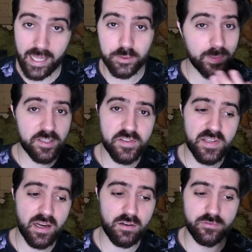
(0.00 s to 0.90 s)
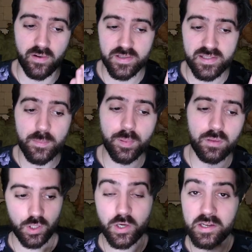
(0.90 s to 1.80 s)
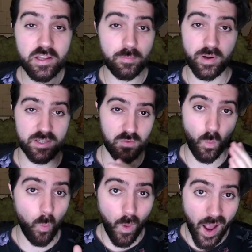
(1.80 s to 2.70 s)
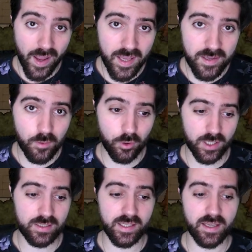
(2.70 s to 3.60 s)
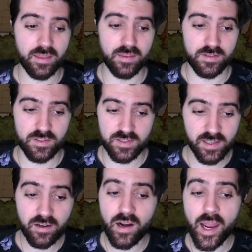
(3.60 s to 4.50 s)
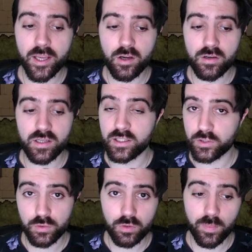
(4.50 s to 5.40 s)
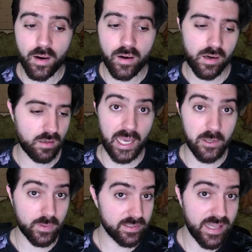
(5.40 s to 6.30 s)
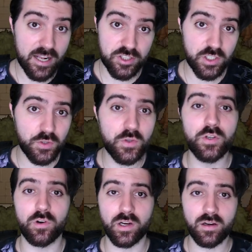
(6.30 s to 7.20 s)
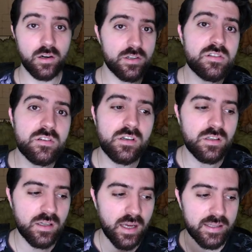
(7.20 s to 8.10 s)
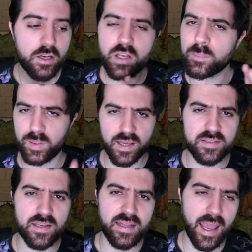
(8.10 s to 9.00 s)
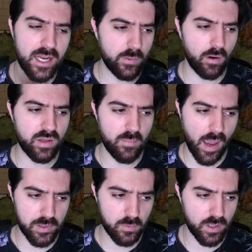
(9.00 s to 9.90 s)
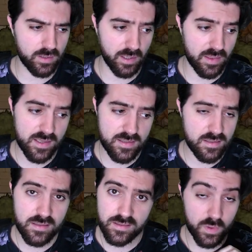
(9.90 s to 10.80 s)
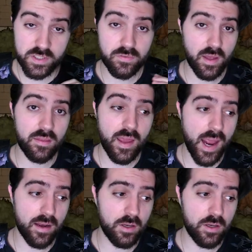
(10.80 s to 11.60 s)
And to place a sticker is very simple. You can either press Y or click the sticker icon in the toolbar and it will attach it to your cursor, and then you can place it anywhere on the map you want, like this. Once you've done that,